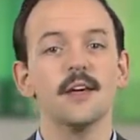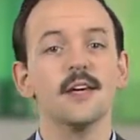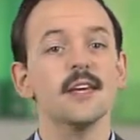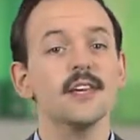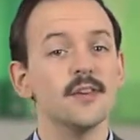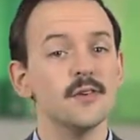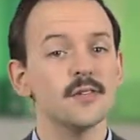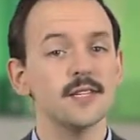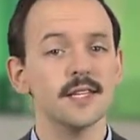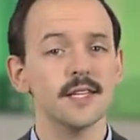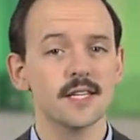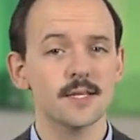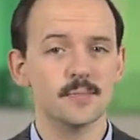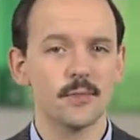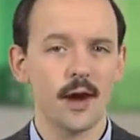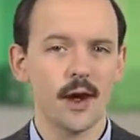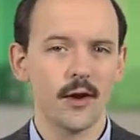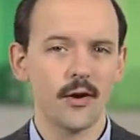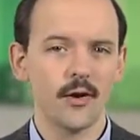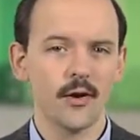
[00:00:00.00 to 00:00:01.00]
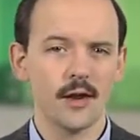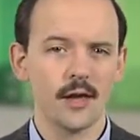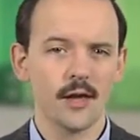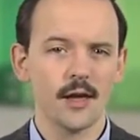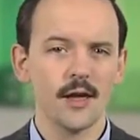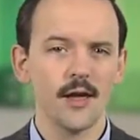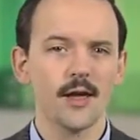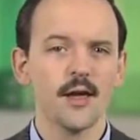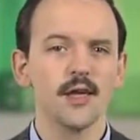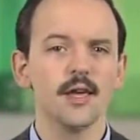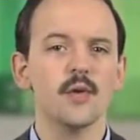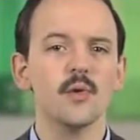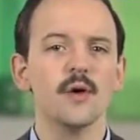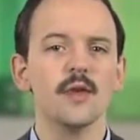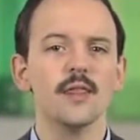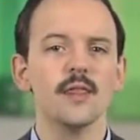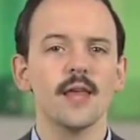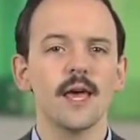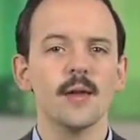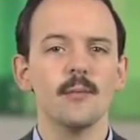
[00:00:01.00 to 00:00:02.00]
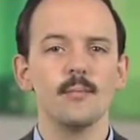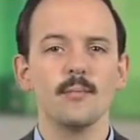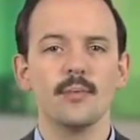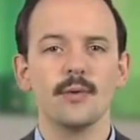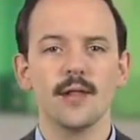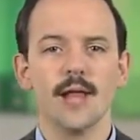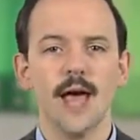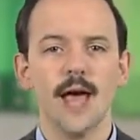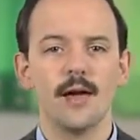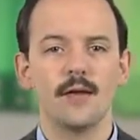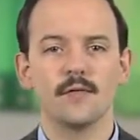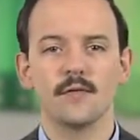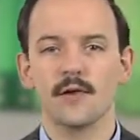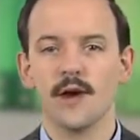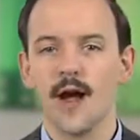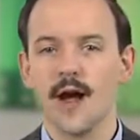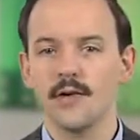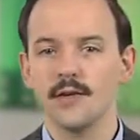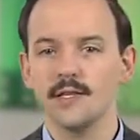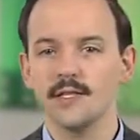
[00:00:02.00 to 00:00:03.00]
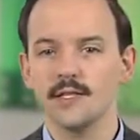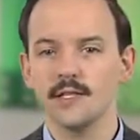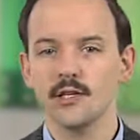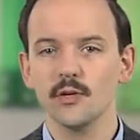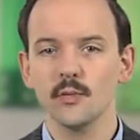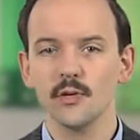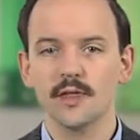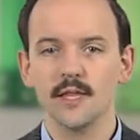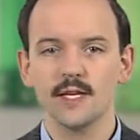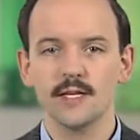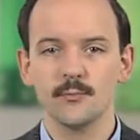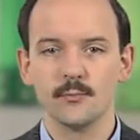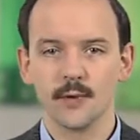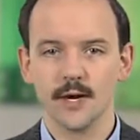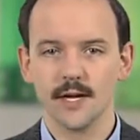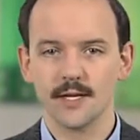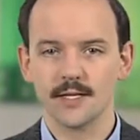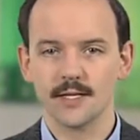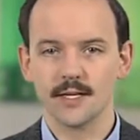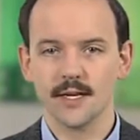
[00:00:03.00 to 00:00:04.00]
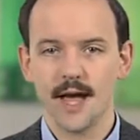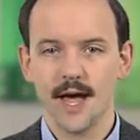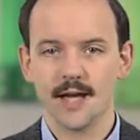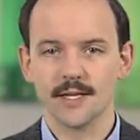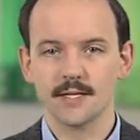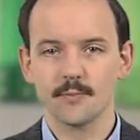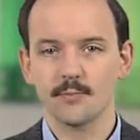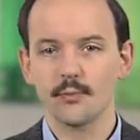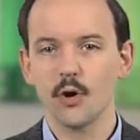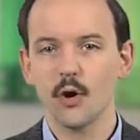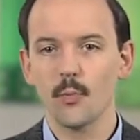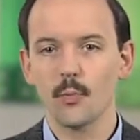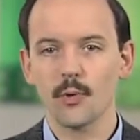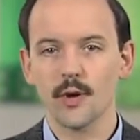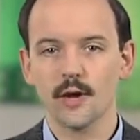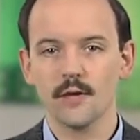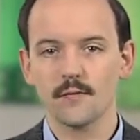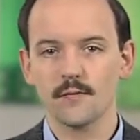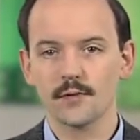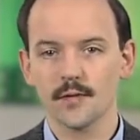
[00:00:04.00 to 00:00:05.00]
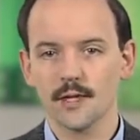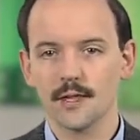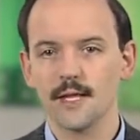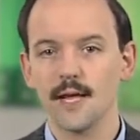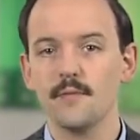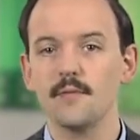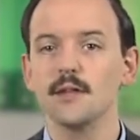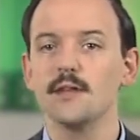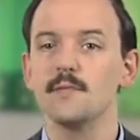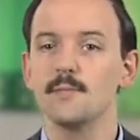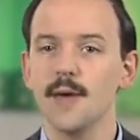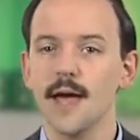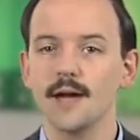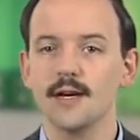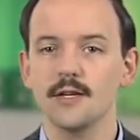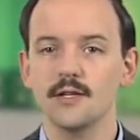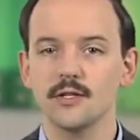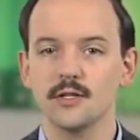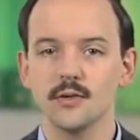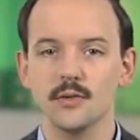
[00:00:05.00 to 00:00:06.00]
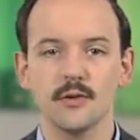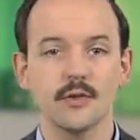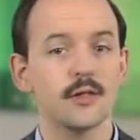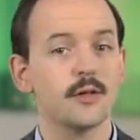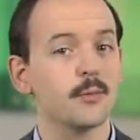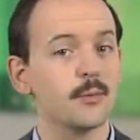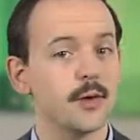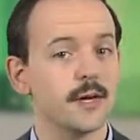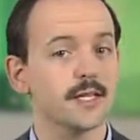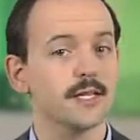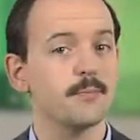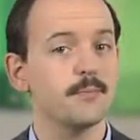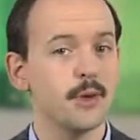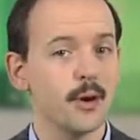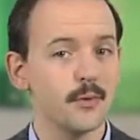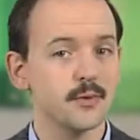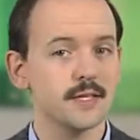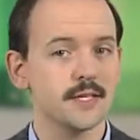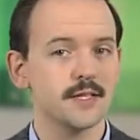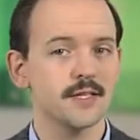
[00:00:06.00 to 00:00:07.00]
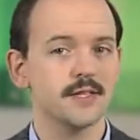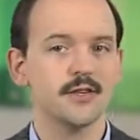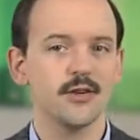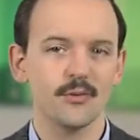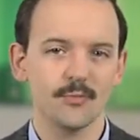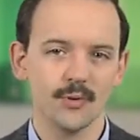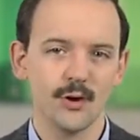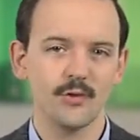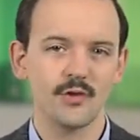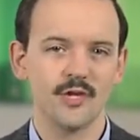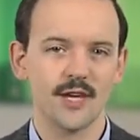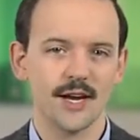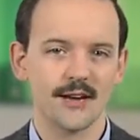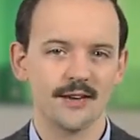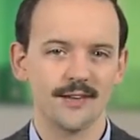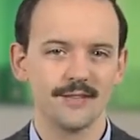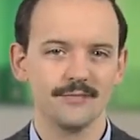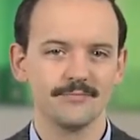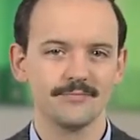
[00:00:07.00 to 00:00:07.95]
Using this priority, you can then plan for how to deal with the risk as appropriate for the level of magnitude the risk poses to your project.